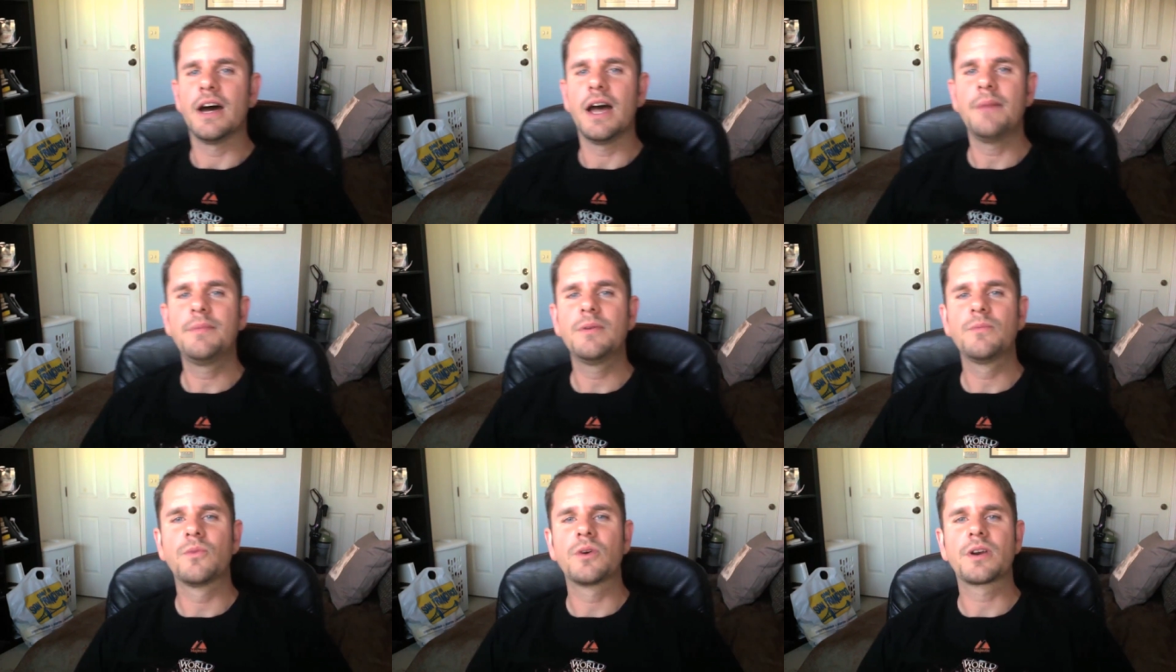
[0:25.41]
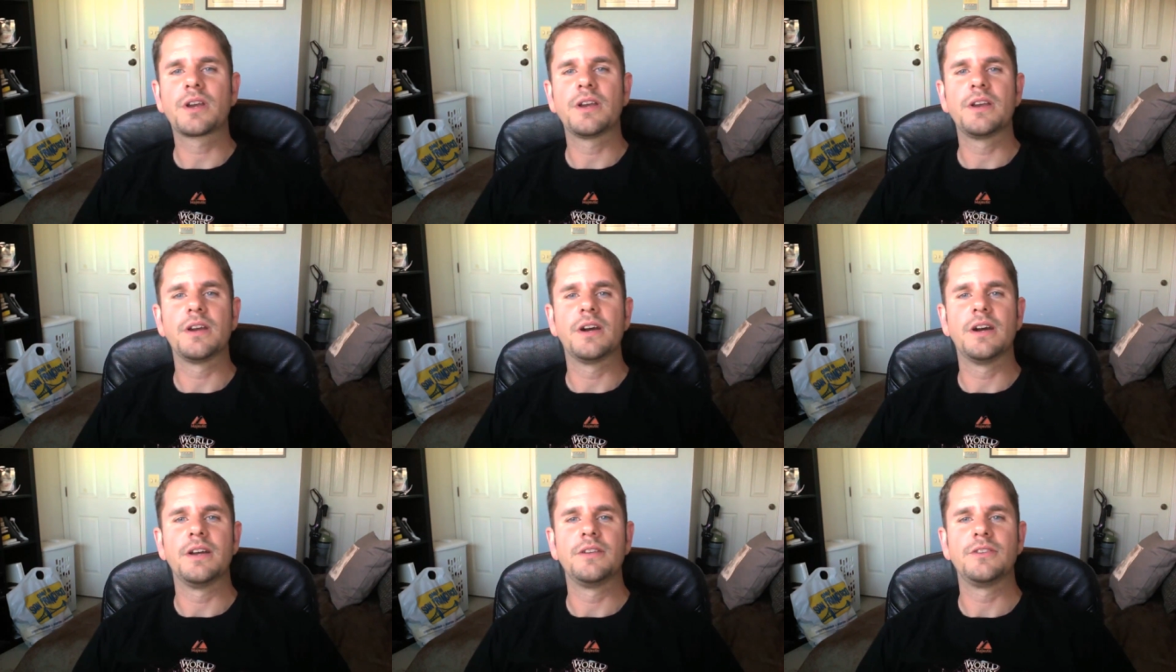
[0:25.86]
I've been
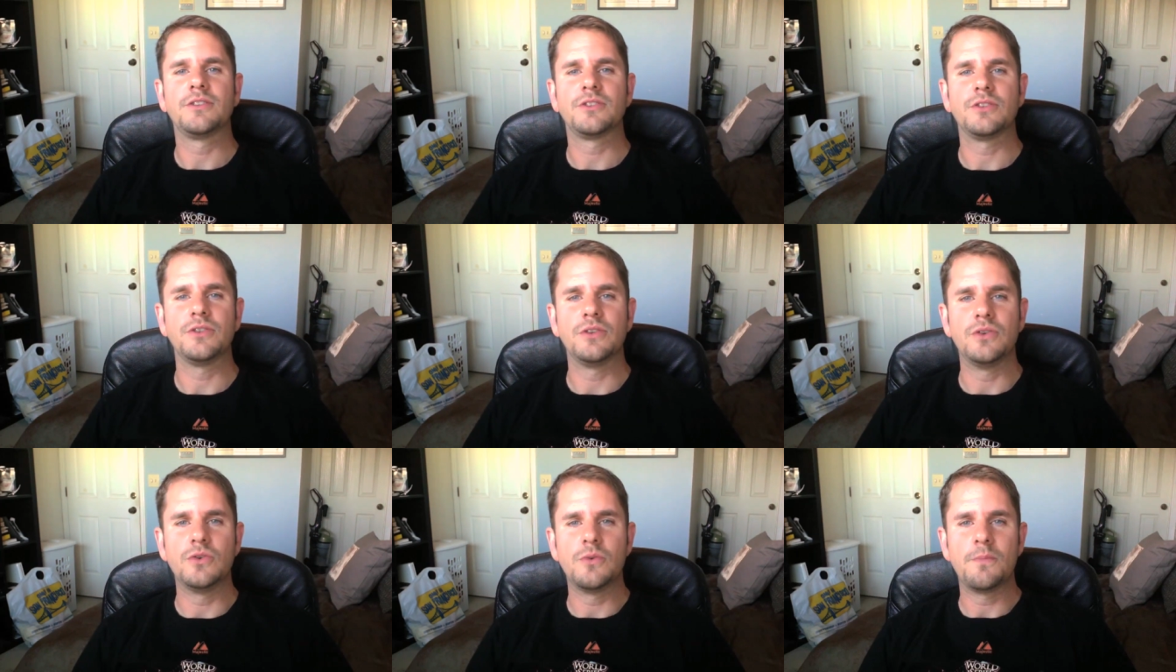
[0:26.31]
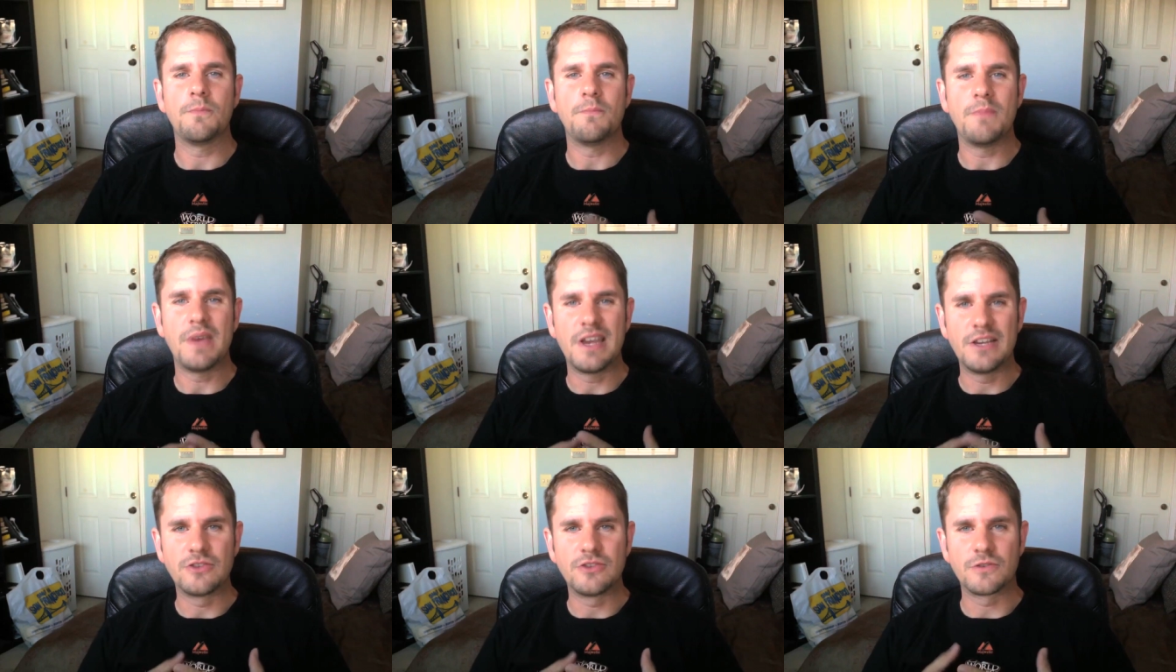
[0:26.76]
working on two
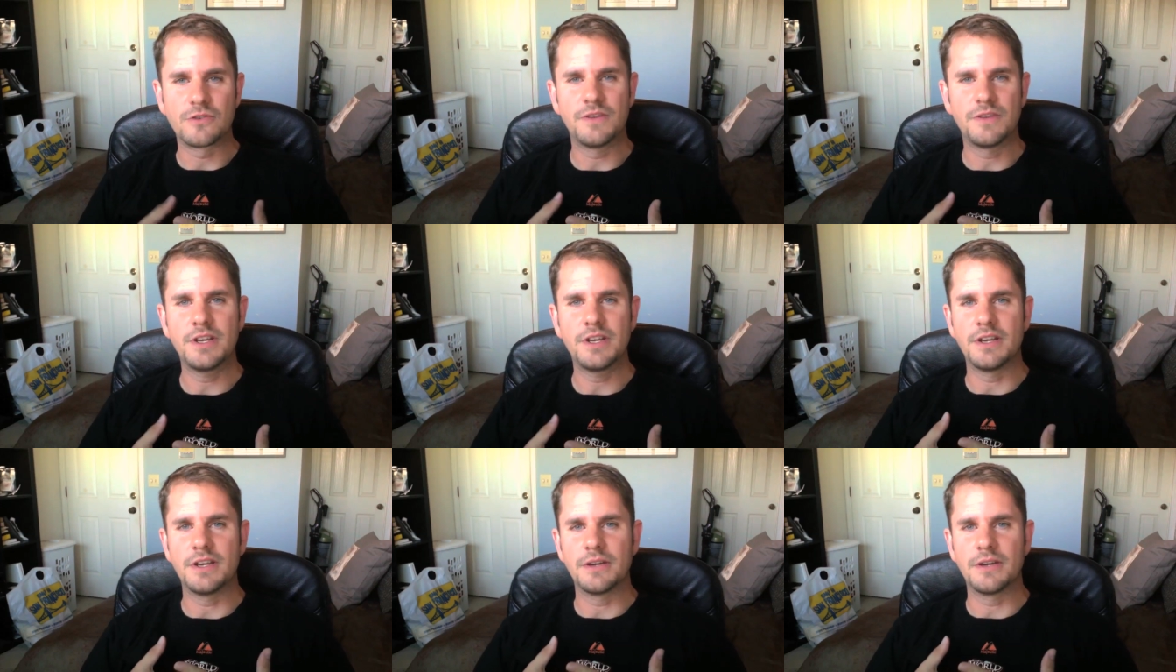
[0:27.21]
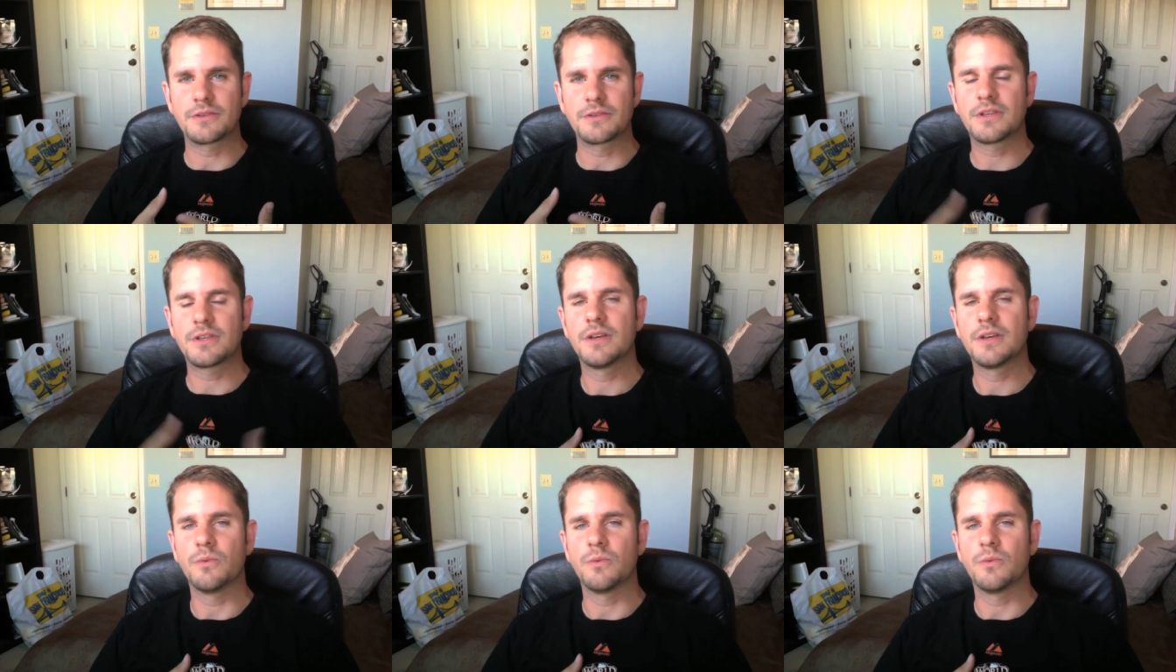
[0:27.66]
major videos.